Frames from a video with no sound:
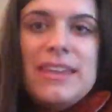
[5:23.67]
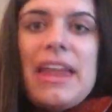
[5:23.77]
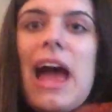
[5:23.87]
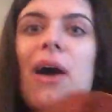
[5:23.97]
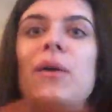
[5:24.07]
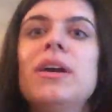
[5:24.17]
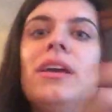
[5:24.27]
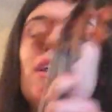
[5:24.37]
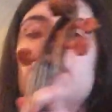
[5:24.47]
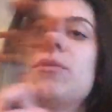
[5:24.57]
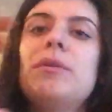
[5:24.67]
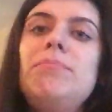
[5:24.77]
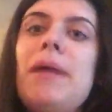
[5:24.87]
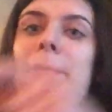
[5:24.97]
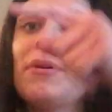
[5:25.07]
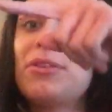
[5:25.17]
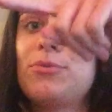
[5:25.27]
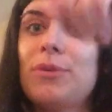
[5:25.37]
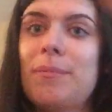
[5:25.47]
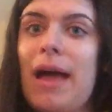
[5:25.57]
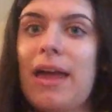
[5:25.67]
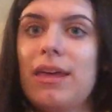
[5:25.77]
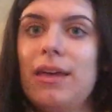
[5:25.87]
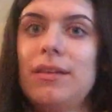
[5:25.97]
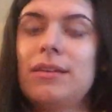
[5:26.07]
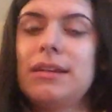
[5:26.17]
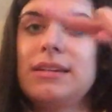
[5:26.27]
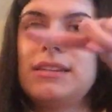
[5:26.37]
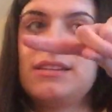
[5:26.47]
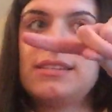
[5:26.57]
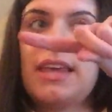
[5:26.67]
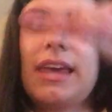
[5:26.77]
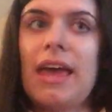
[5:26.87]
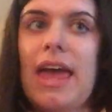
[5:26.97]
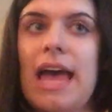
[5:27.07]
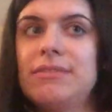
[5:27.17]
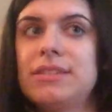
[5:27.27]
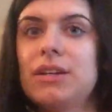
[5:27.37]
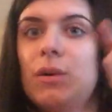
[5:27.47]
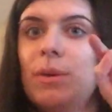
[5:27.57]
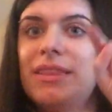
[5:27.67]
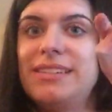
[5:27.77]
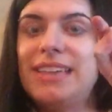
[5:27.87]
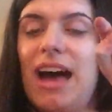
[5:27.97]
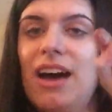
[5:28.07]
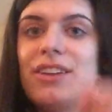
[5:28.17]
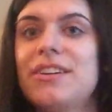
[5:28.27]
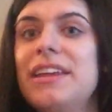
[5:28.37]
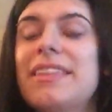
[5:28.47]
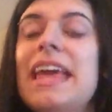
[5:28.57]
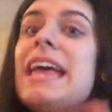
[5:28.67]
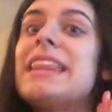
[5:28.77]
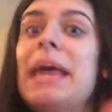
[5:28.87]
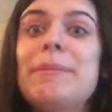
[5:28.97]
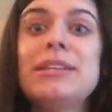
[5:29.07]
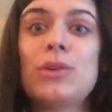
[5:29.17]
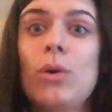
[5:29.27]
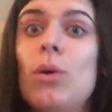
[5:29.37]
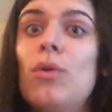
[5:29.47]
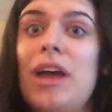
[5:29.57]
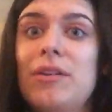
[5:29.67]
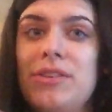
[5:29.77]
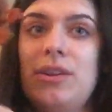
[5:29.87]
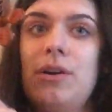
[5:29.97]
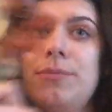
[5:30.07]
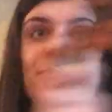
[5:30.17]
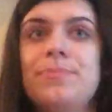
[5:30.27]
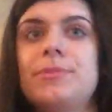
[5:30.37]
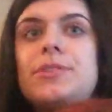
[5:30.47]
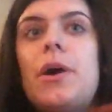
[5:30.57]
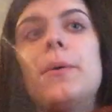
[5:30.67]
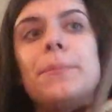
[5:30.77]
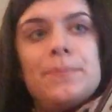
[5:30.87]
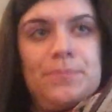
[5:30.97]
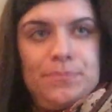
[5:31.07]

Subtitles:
Now, remember the fermata. It looks like a half circle with a dot underneath. That means hold out the note. So,